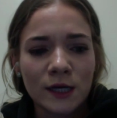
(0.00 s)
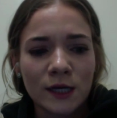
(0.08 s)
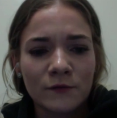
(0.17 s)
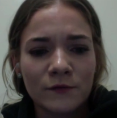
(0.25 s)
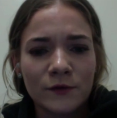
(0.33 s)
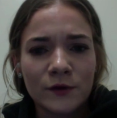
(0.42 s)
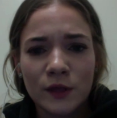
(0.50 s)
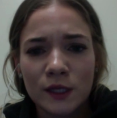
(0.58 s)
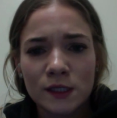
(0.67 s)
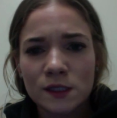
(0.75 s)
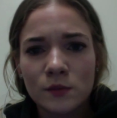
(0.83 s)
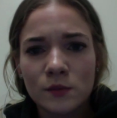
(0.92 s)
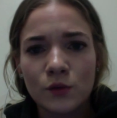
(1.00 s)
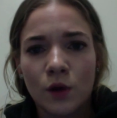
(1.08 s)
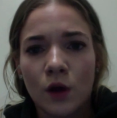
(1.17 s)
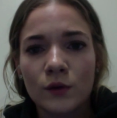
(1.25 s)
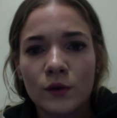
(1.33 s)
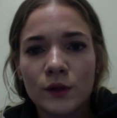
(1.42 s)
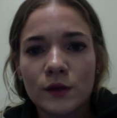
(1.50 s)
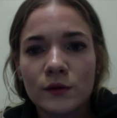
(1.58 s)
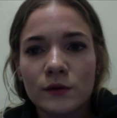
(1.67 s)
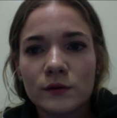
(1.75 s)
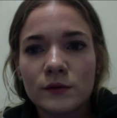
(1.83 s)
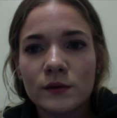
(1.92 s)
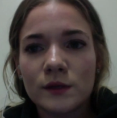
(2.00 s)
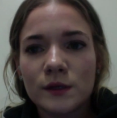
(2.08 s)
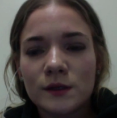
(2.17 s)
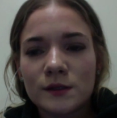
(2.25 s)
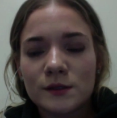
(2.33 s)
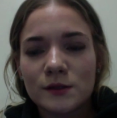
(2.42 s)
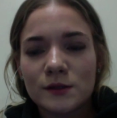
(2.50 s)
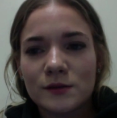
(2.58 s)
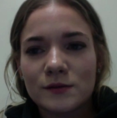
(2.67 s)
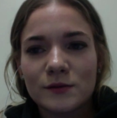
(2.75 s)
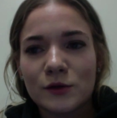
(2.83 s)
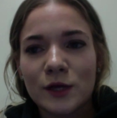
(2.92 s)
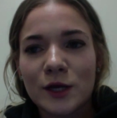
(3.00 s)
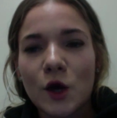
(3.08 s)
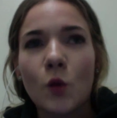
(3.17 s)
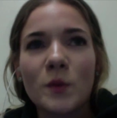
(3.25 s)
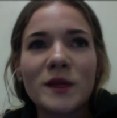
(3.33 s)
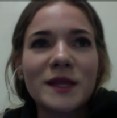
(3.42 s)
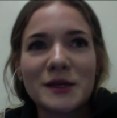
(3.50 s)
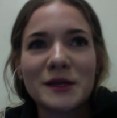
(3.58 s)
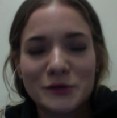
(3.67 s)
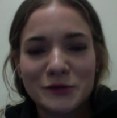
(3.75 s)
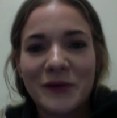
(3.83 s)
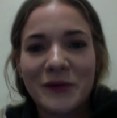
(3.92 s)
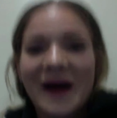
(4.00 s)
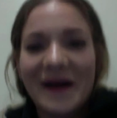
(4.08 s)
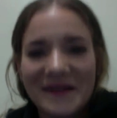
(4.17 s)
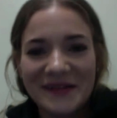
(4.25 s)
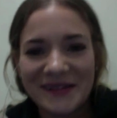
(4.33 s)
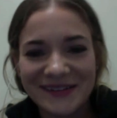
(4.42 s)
for things to be wrong with you. They're like hoping that you do well.